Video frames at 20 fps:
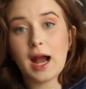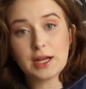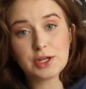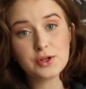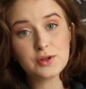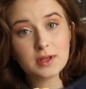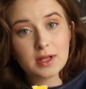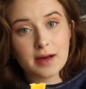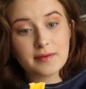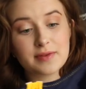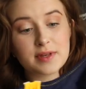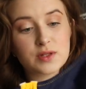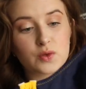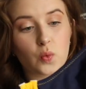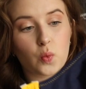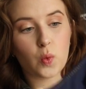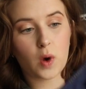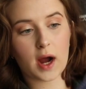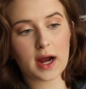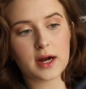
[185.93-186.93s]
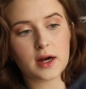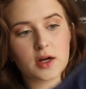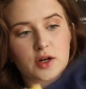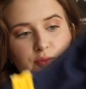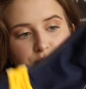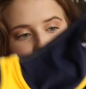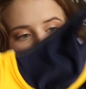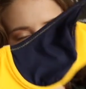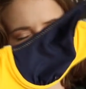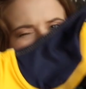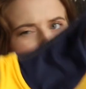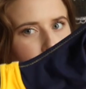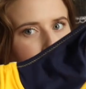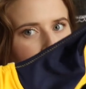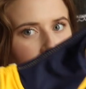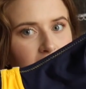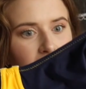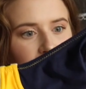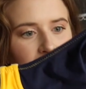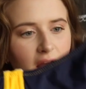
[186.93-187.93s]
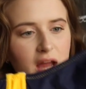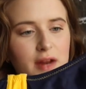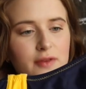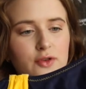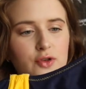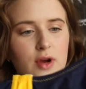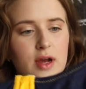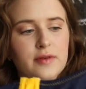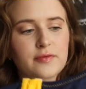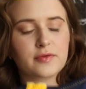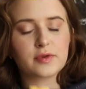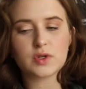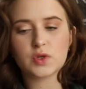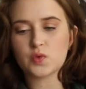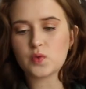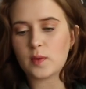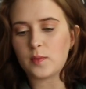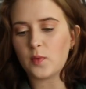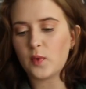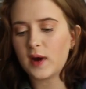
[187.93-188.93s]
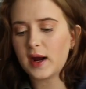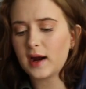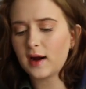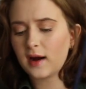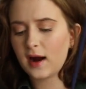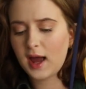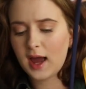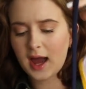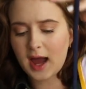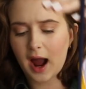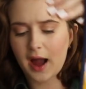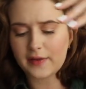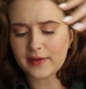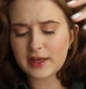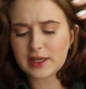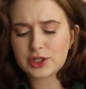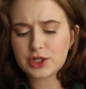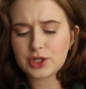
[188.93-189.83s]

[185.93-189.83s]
I do love this wired bra kind of trend for swimwear. I think it's